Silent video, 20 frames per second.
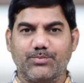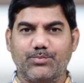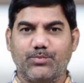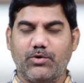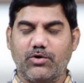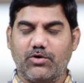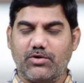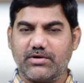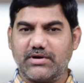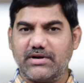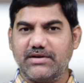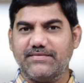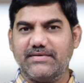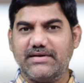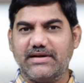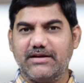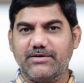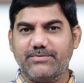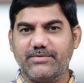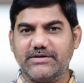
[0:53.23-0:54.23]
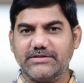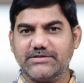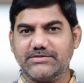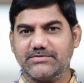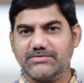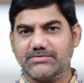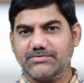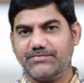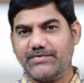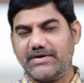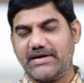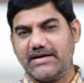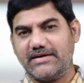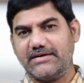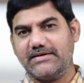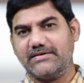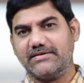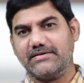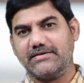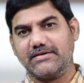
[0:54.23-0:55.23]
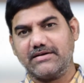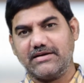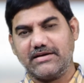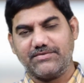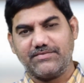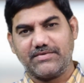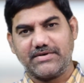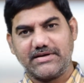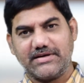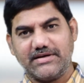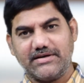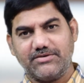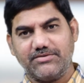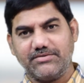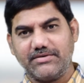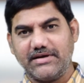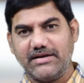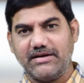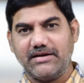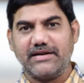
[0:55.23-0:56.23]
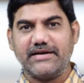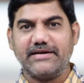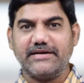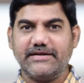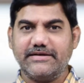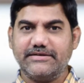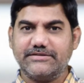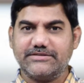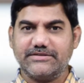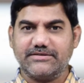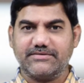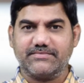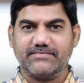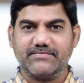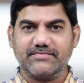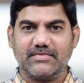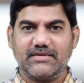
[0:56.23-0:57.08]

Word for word: block level elements we can convert into inline nature,